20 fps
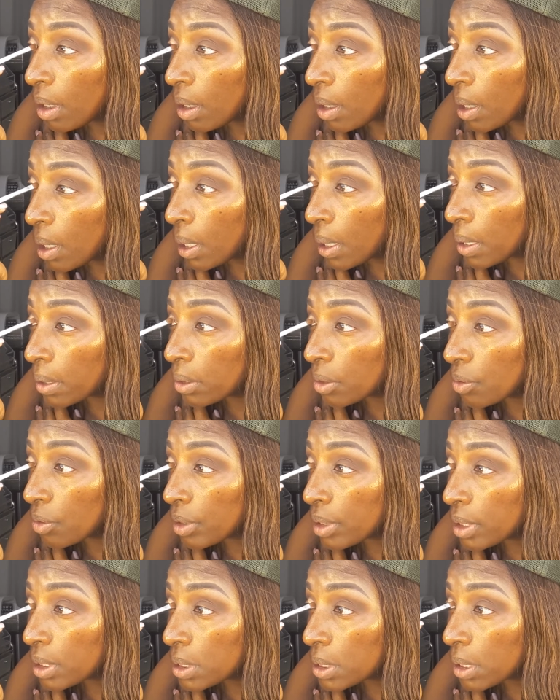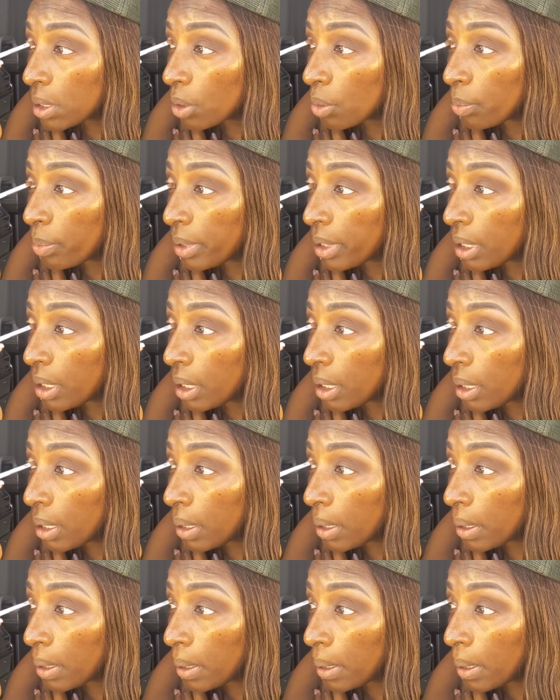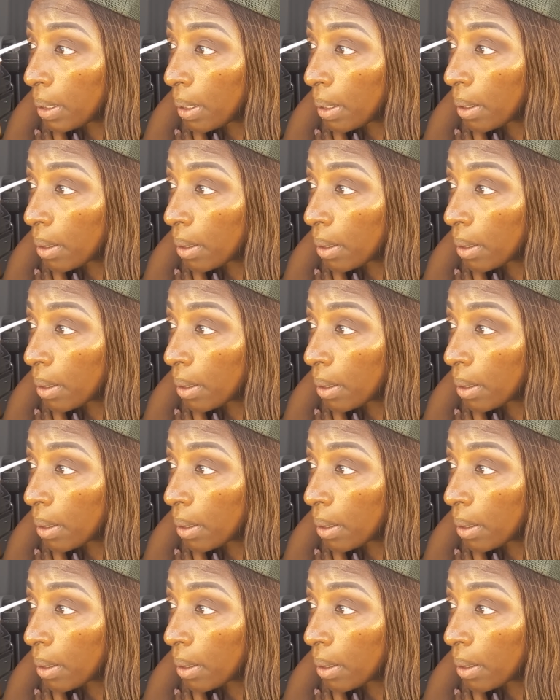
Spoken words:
a cut crease, it'll be